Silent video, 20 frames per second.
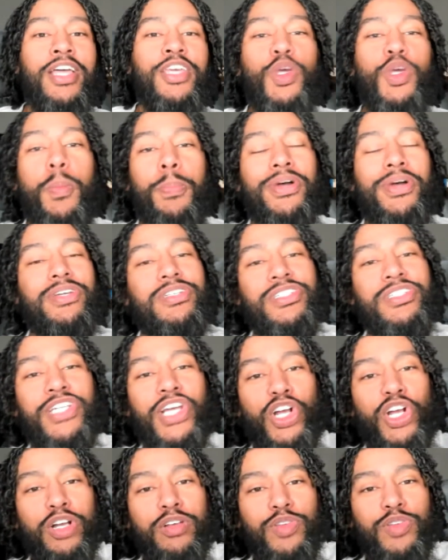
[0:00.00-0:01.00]
You putting
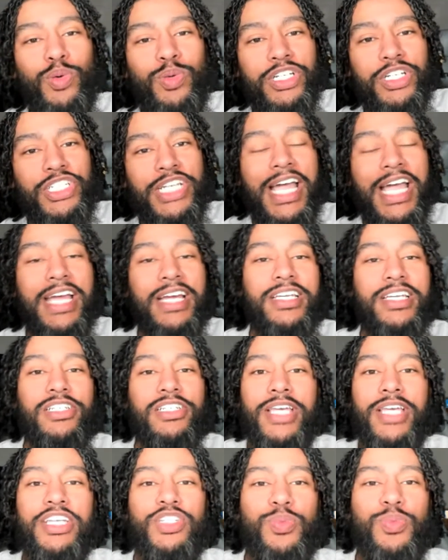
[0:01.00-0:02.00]
tariffs on the
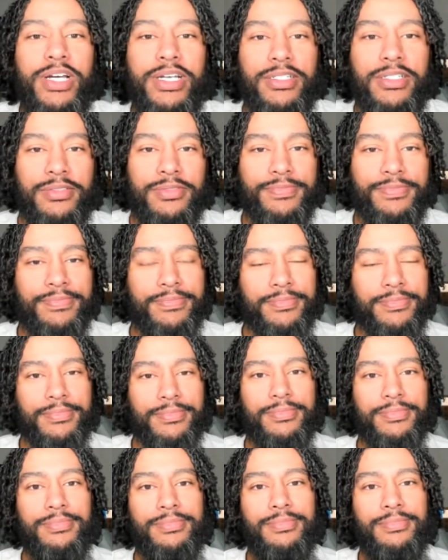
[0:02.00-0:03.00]
Chinese. Guess what?
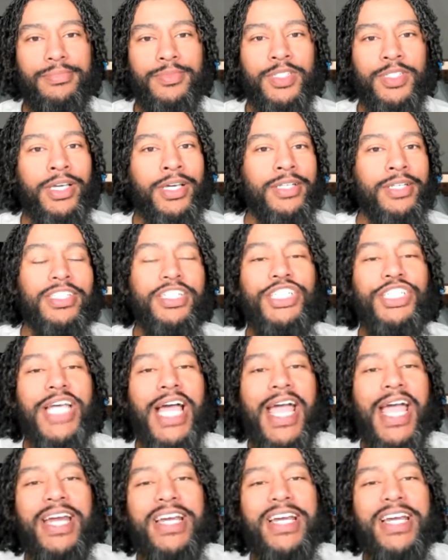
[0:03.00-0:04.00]
The
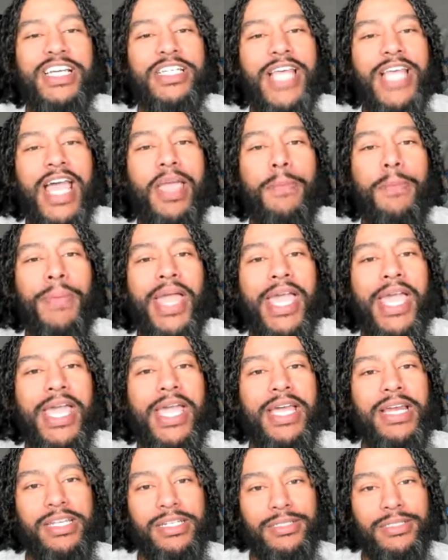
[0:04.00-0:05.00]
Chinese ain't
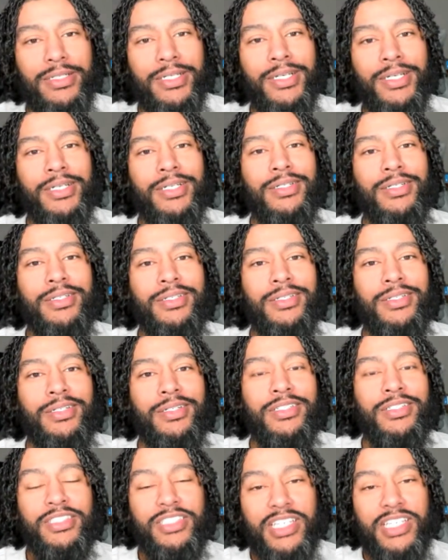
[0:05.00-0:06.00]
paying it.
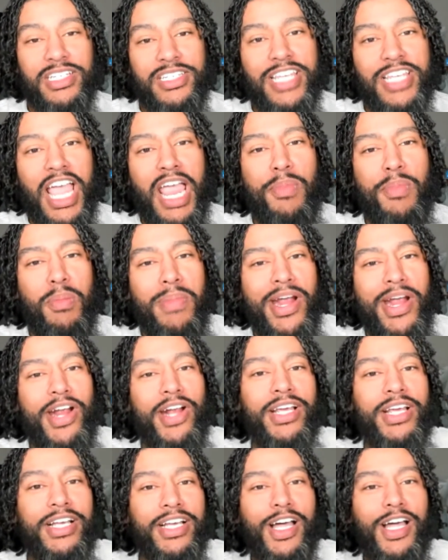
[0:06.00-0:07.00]
The same
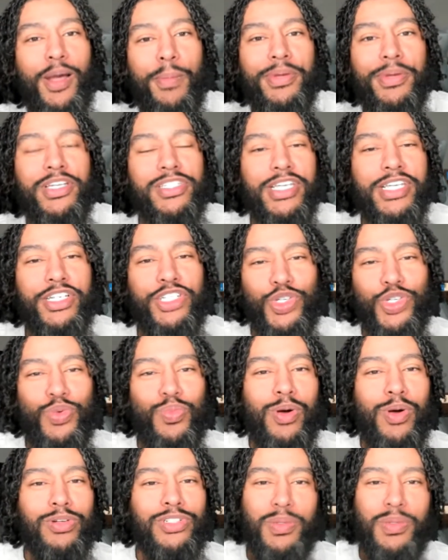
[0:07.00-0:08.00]
American companies that you
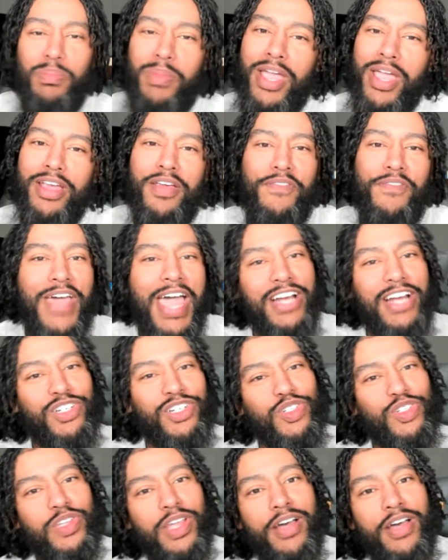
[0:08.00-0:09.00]
want to
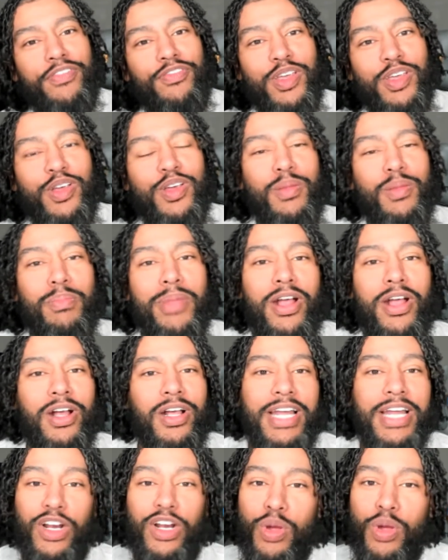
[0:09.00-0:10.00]
manufacture stuff here in
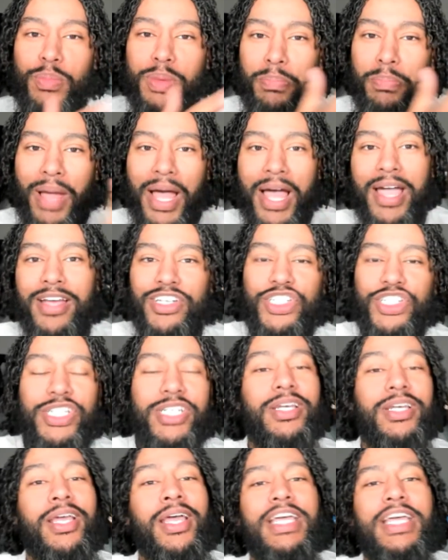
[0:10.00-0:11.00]
America that are going to be buying
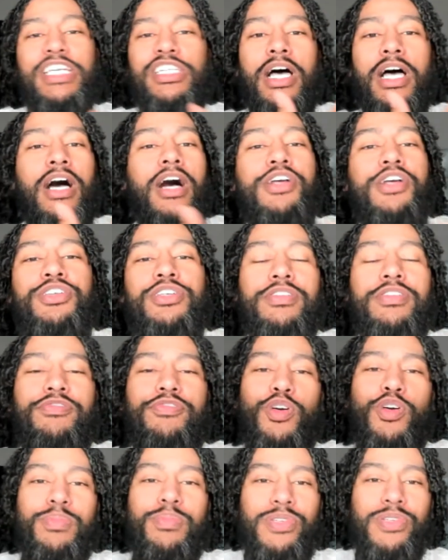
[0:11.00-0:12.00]
shit is
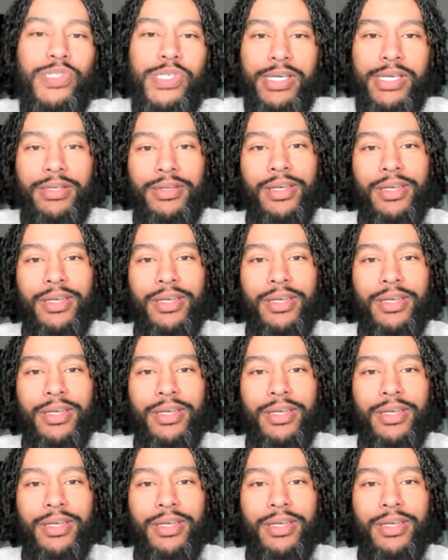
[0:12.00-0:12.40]
104%.